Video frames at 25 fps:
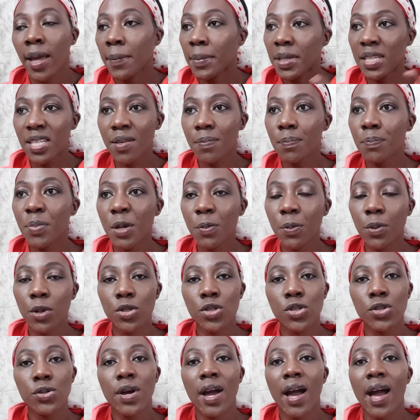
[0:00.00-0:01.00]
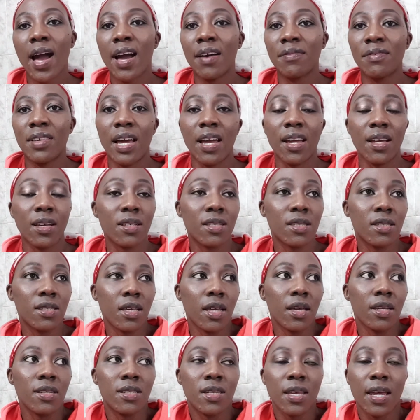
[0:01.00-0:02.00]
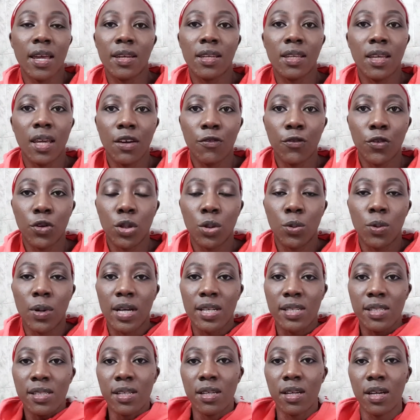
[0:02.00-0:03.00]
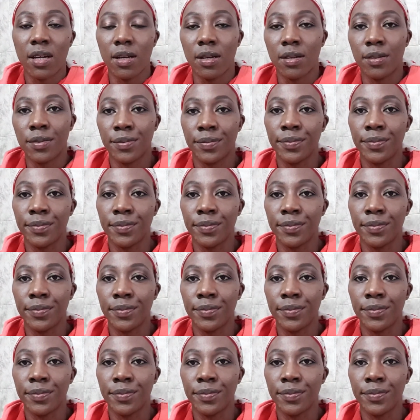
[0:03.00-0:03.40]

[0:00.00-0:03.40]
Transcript: But some people do have, like, say 10k followers that are